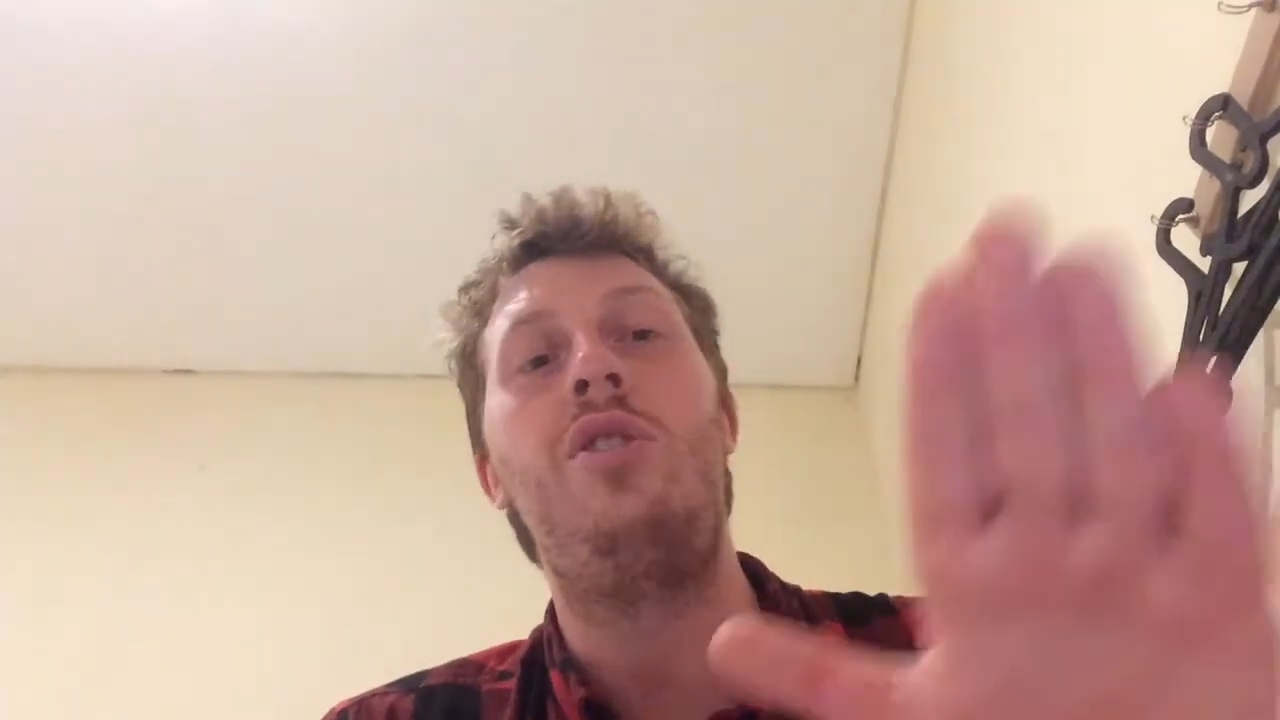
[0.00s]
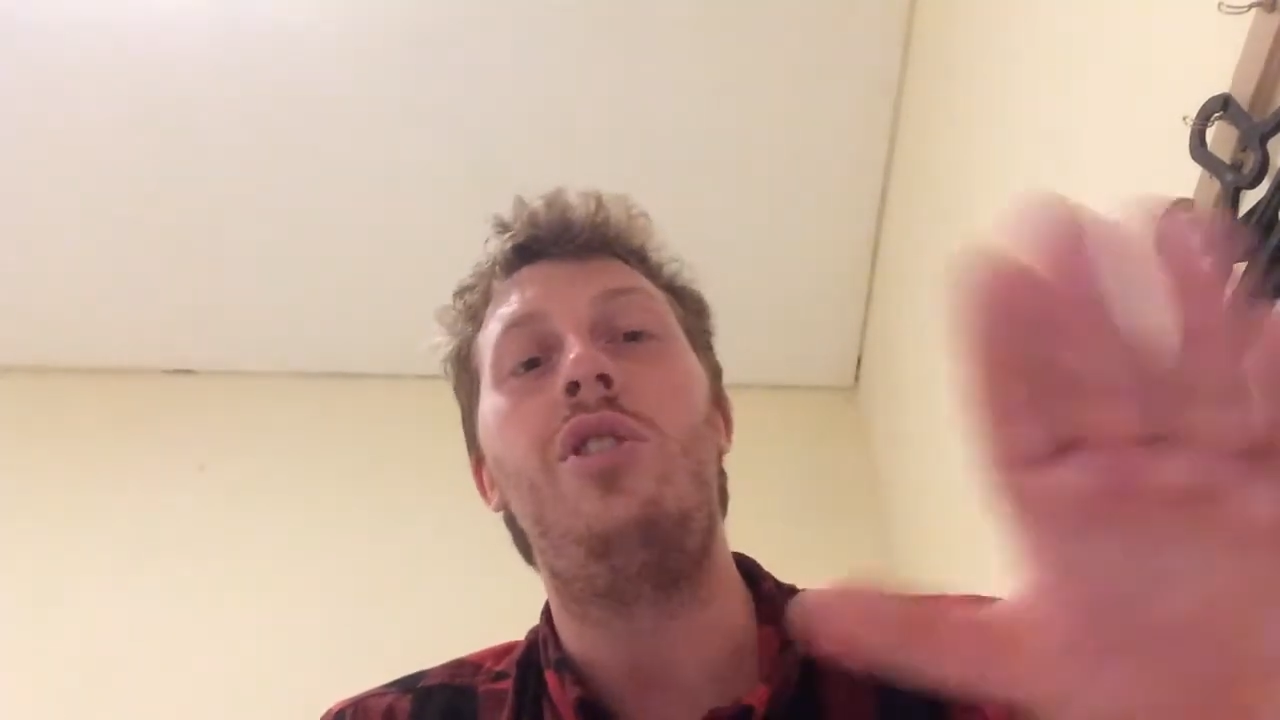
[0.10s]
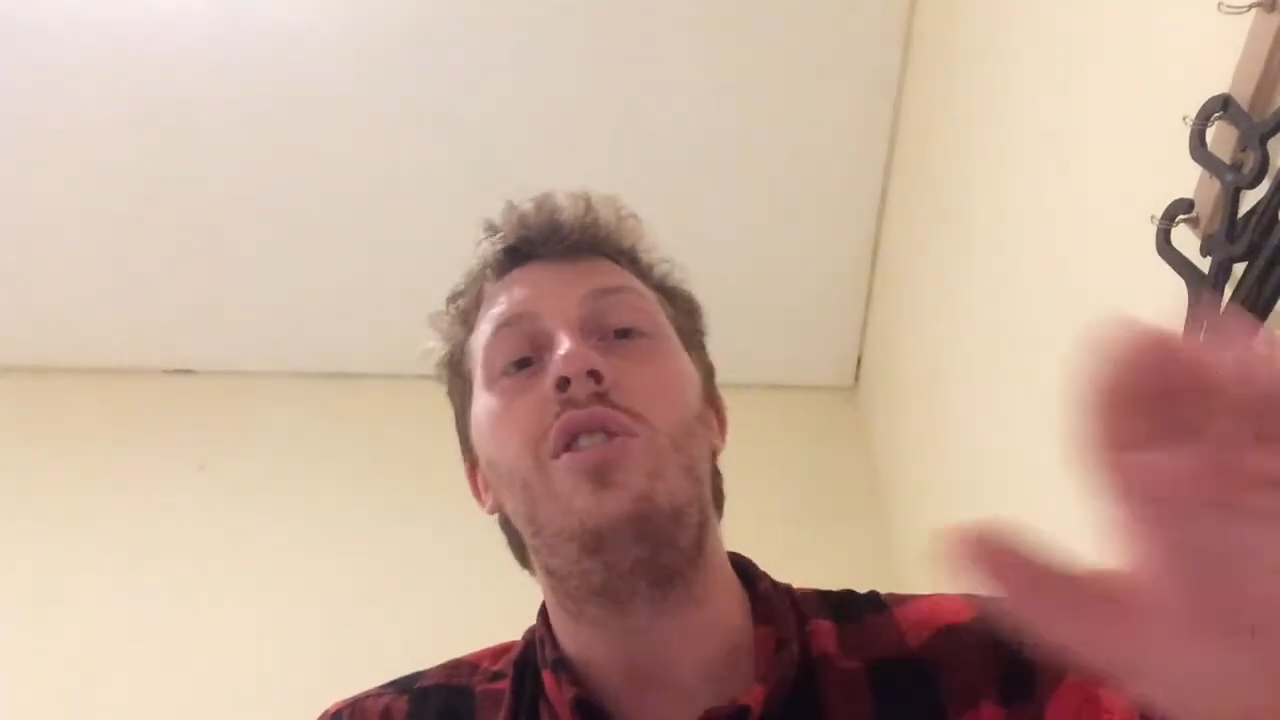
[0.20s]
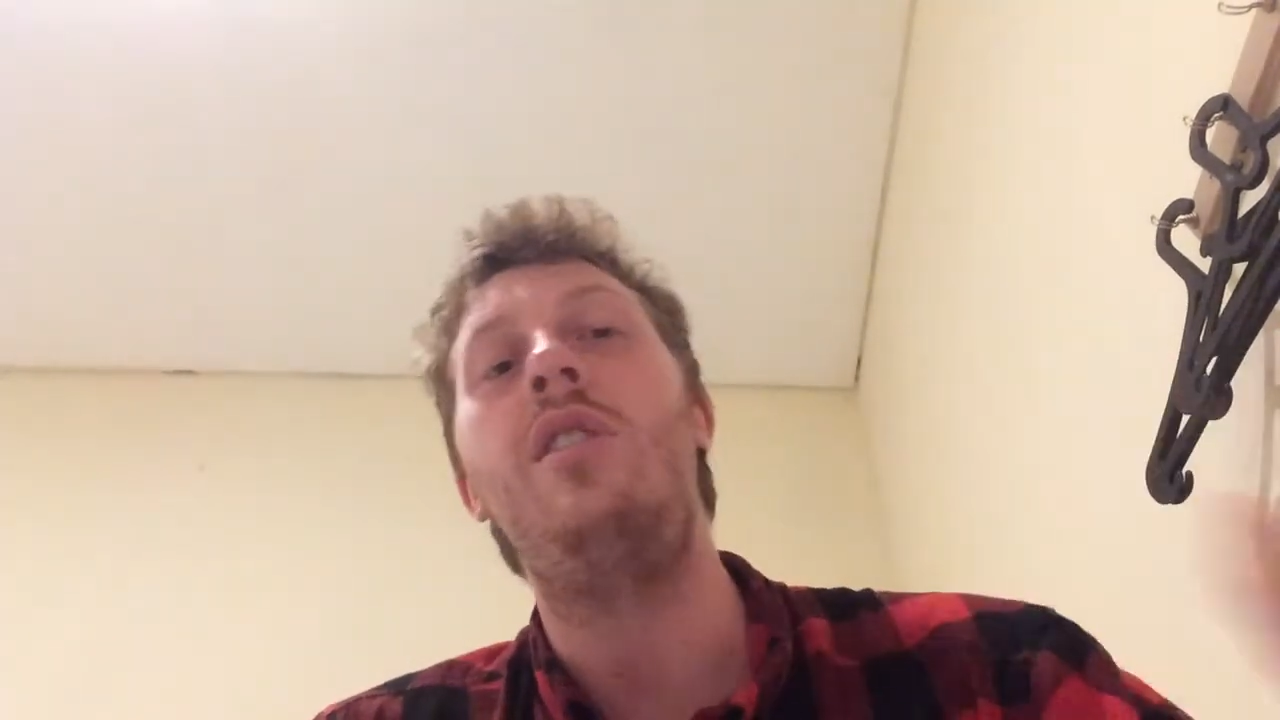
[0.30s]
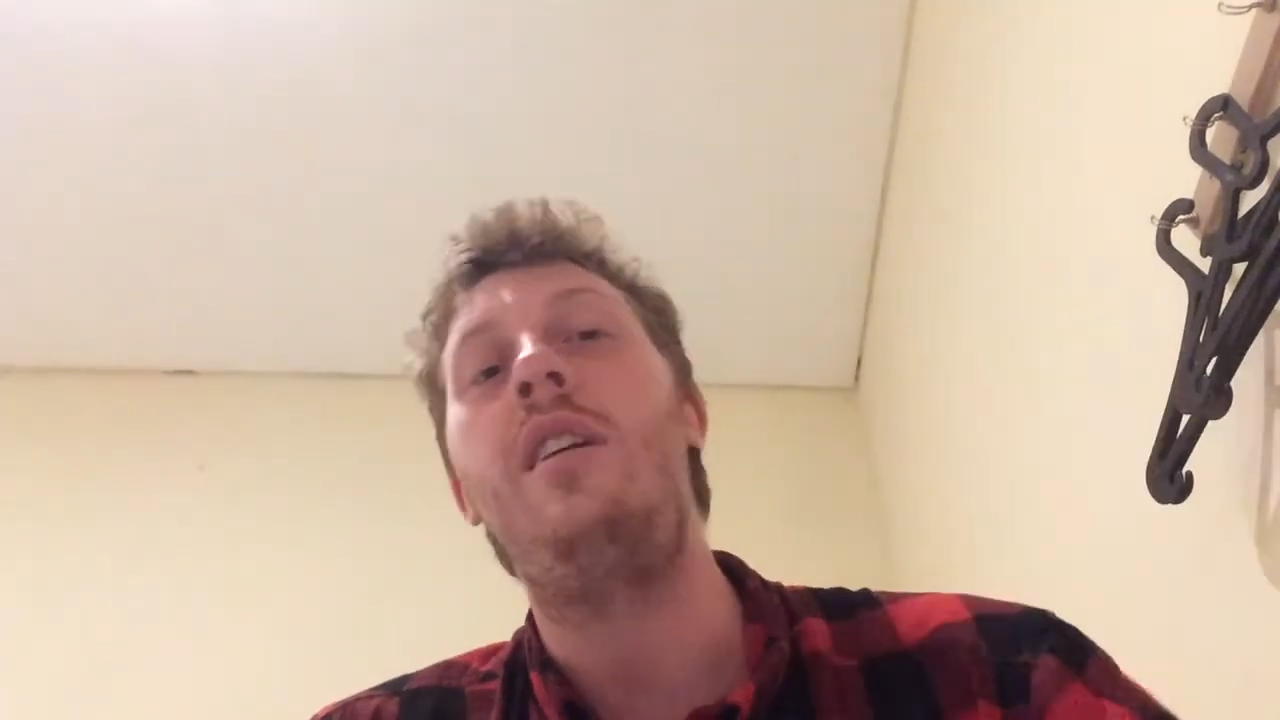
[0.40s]

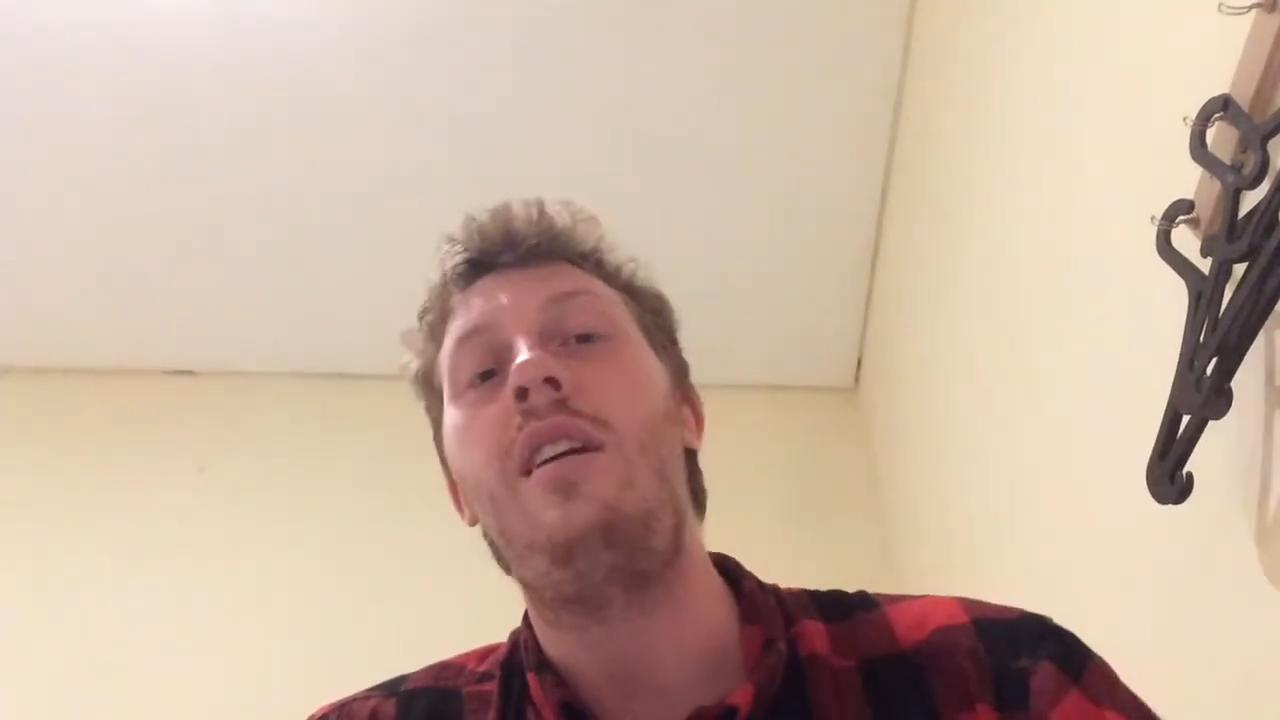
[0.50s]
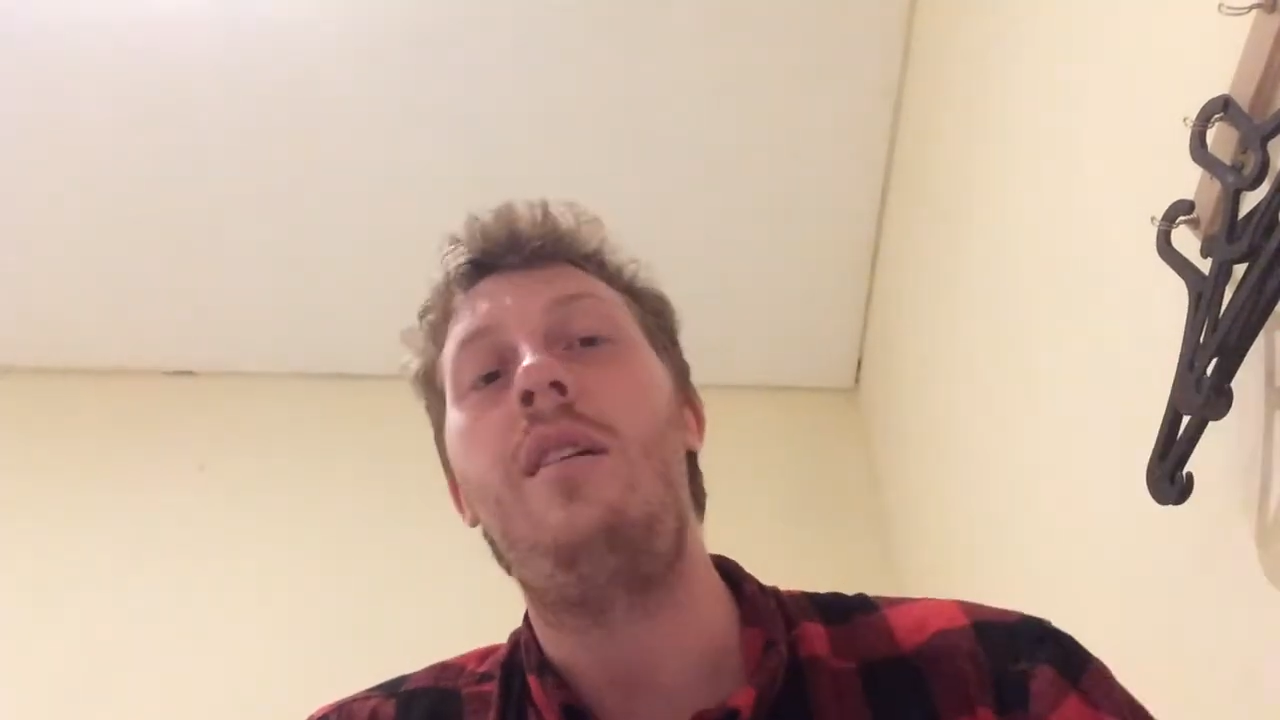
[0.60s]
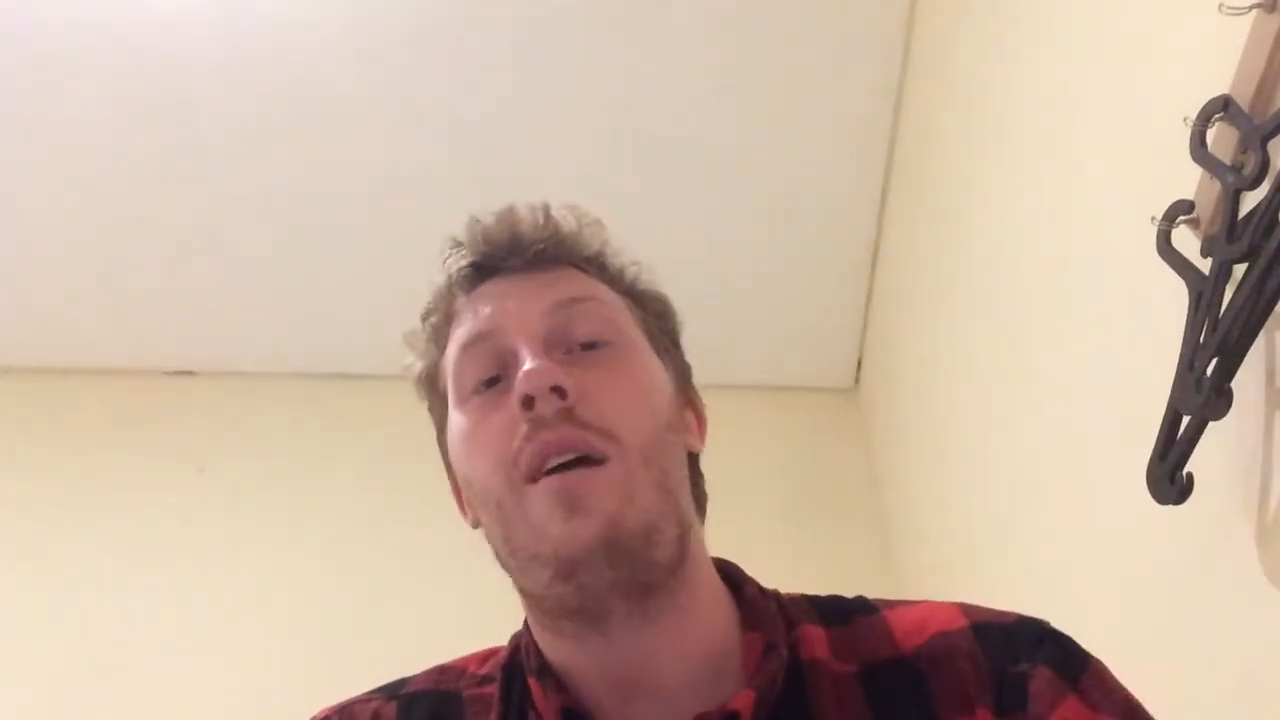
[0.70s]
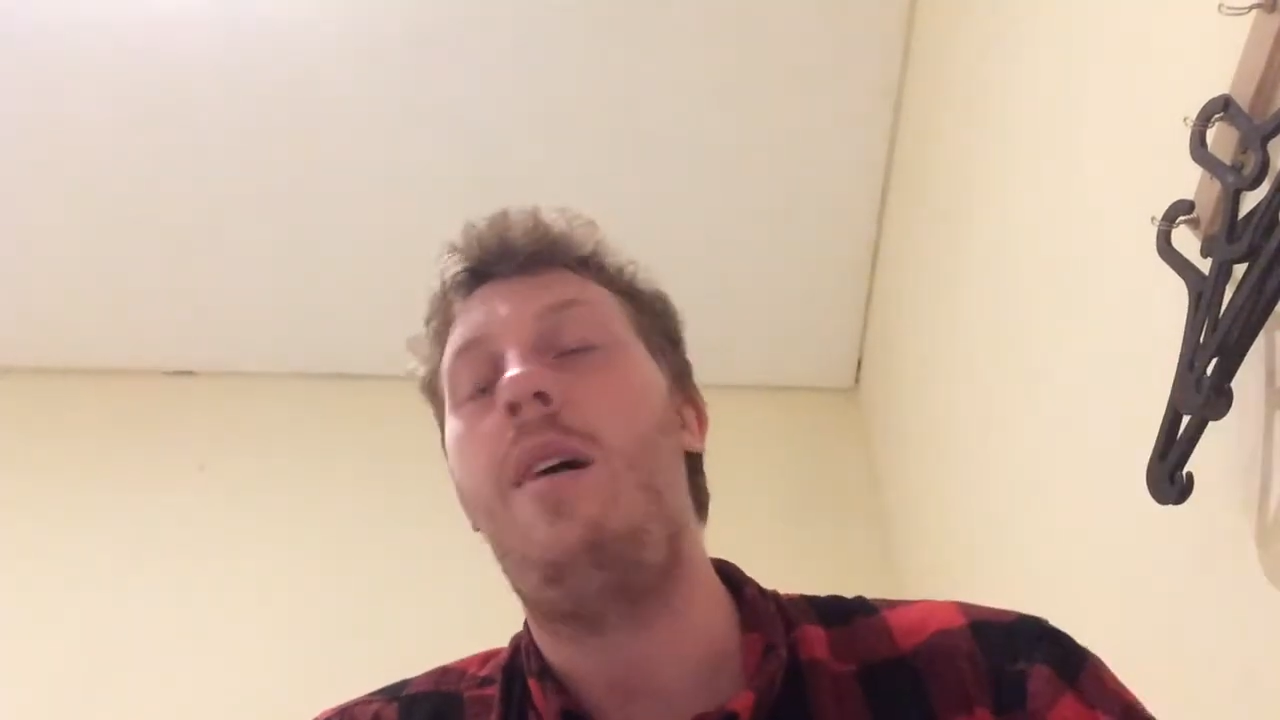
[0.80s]
journey